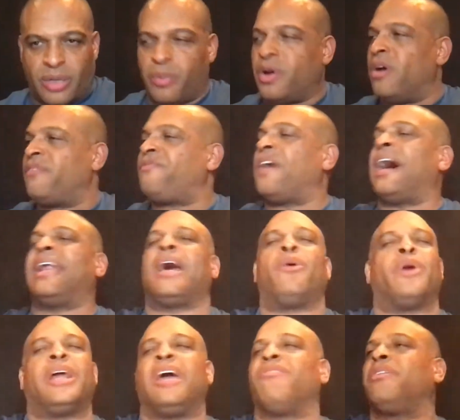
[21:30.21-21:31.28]
See, we're going to find
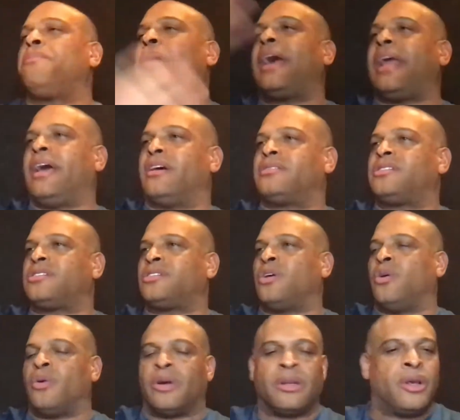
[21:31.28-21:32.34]
out what everybody else is
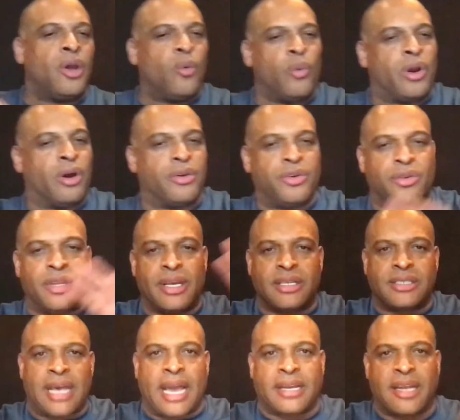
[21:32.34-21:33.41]
doing. We're going to do the
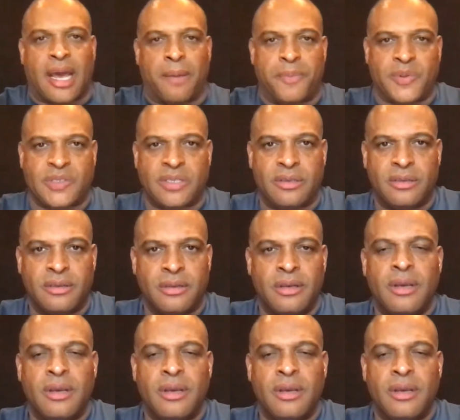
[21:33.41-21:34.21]
exact opposite.